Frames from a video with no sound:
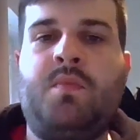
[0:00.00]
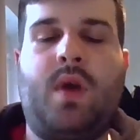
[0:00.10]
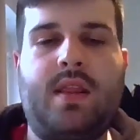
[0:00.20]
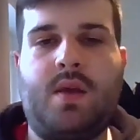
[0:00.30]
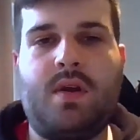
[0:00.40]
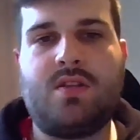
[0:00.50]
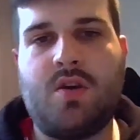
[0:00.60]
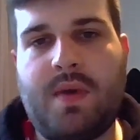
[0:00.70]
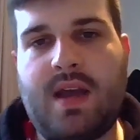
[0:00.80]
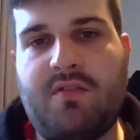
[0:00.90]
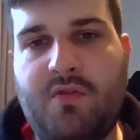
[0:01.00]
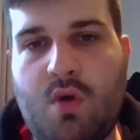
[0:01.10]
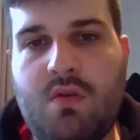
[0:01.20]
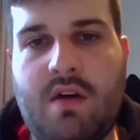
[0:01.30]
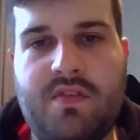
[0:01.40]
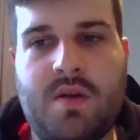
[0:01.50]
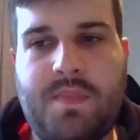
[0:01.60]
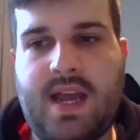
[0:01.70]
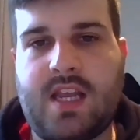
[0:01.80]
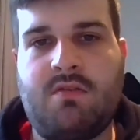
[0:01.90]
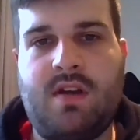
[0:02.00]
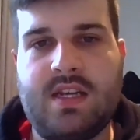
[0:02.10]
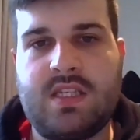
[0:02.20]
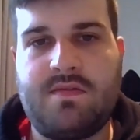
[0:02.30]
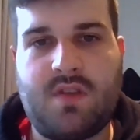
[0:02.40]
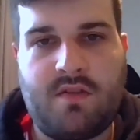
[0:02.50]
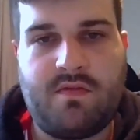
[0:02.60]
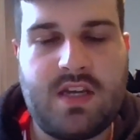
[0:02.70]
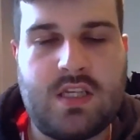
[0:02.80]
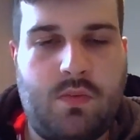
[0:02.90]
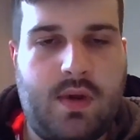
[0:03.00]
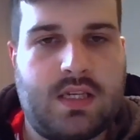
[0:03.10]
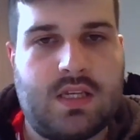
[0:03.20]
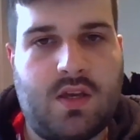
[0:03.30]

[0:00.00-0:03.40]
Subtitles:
went to a back four rather than a back three as they've done in recent weeks,